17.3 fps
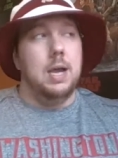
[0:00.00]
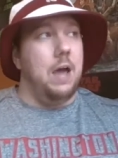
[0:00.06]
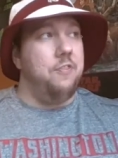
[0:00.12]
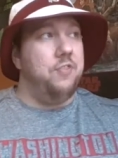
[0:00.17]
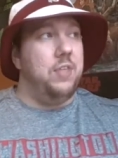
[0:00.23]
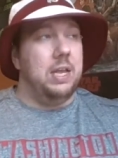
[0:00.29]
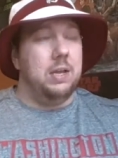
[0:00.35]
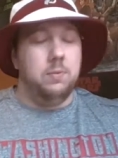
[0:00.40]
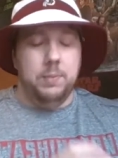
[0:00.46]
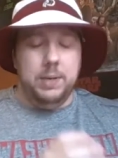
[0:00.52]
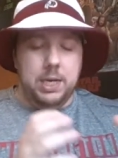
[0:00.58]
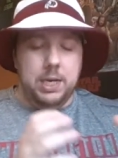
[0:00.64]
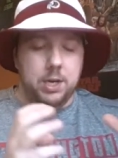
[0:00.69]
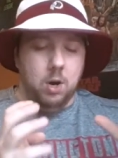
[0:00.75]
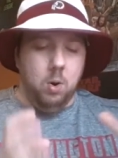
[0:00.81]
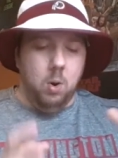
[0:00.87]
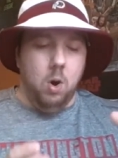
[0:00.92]
I think we
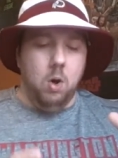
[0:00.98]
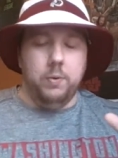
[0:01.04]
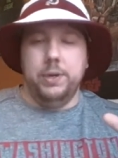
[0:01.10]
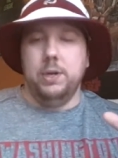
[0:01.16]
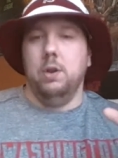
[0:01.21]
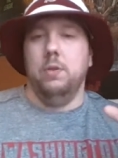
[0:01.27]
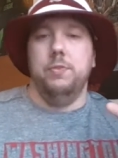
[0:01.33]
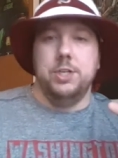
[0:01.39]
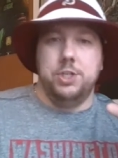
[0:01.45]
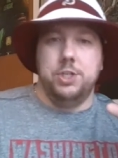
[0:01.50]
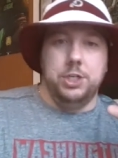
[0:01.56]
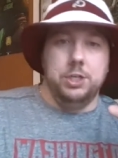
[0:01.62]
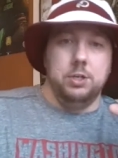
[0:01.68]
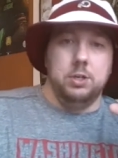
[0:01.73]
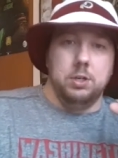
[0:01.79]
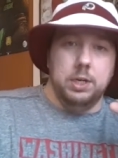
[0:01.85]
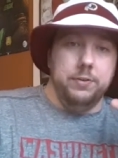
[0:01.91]
need to go all in on this
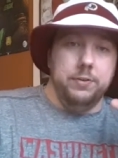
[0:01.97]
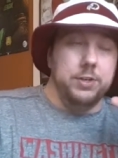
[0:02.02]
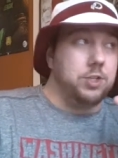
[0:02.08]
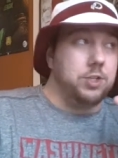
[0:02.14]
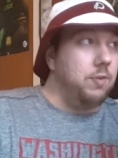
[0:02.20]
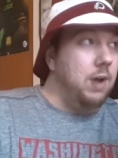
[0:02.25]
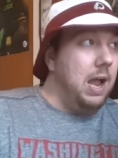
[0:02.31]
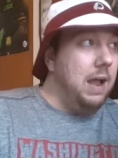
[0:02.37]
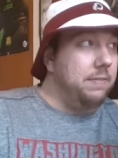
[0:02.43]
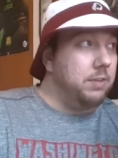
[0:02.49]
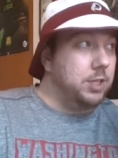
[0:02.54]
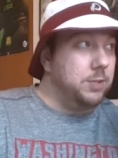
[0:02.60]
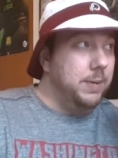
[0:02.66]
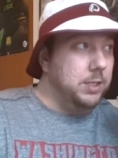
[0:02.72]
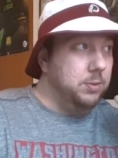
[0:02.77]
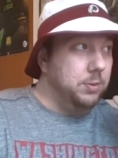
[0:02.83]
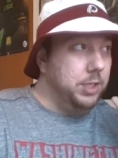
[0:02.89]
year in this
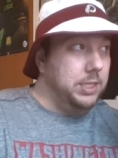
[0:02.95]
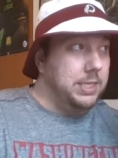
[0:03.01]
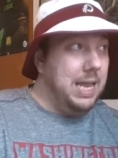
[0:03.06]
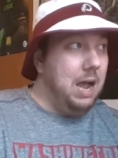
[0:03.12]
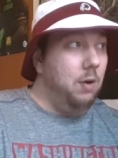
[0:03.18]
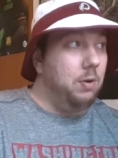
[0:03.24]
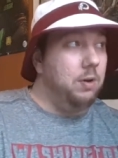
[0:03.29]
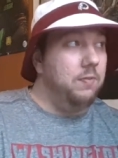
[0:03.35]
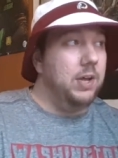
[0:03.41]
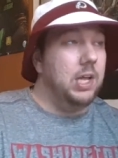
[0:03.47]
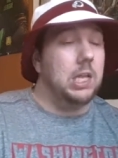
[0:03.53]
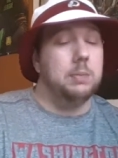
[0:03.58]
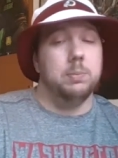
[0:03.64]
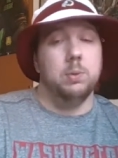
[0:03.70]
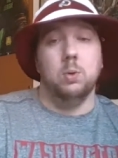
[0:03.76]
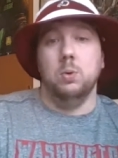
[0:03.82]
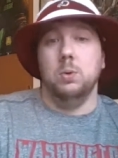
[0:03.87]
draft, especially with the talent
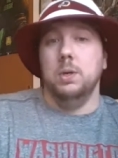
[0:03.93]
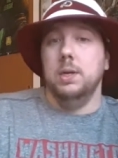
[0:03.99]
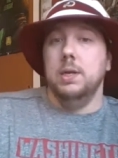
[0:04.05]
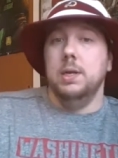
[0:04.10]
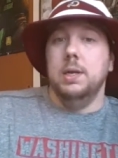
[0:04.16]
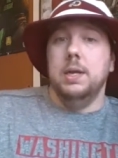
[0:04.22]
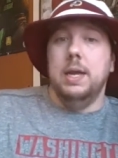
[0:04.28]
available